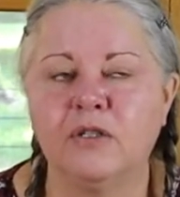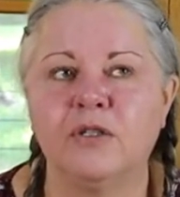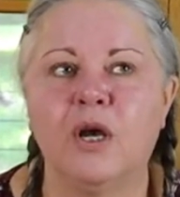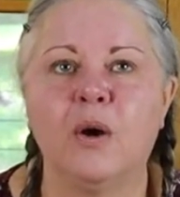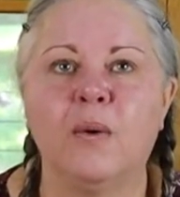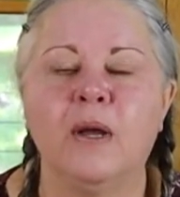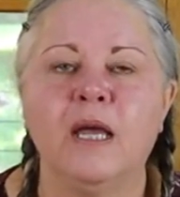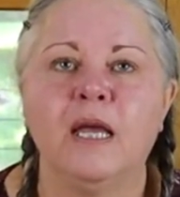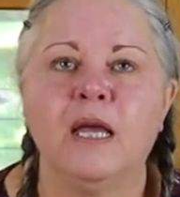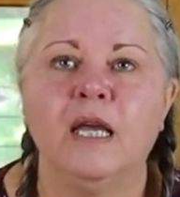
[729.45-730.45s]
So,
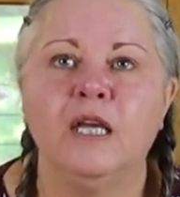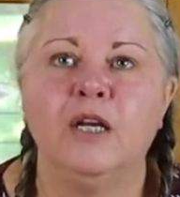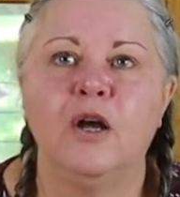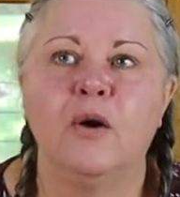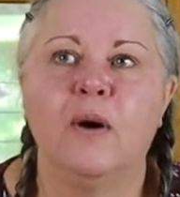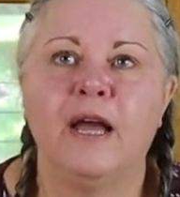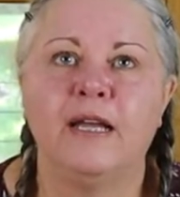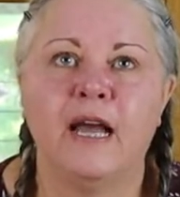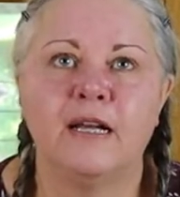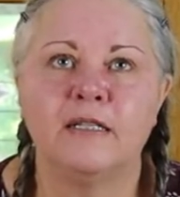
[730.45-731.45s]
you know, I
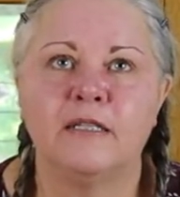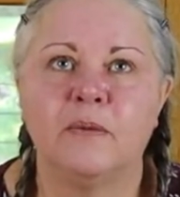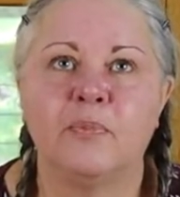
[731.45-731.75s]
guess